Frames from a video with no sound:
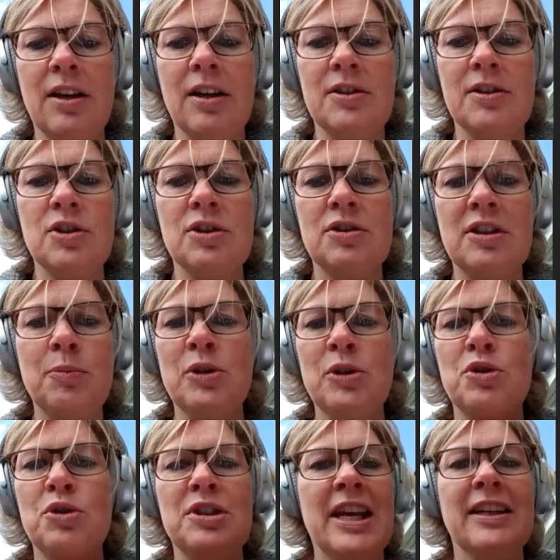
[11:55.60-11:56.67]
Just when you
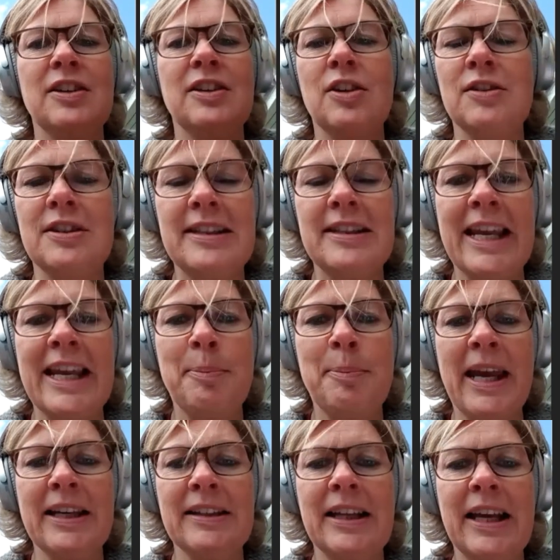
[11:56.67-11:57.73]
stand on the
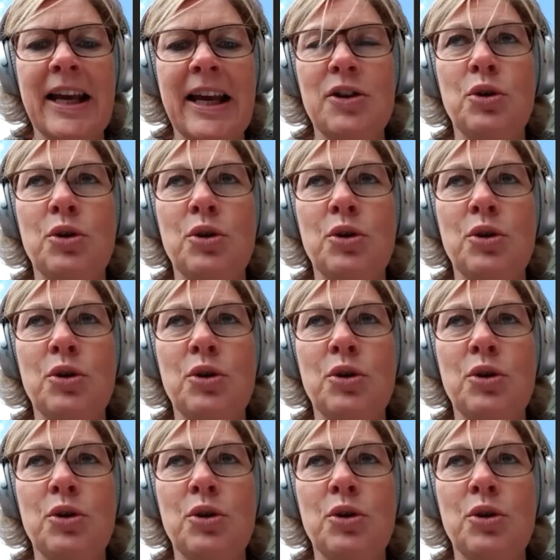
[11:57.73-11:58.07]
sandbank there,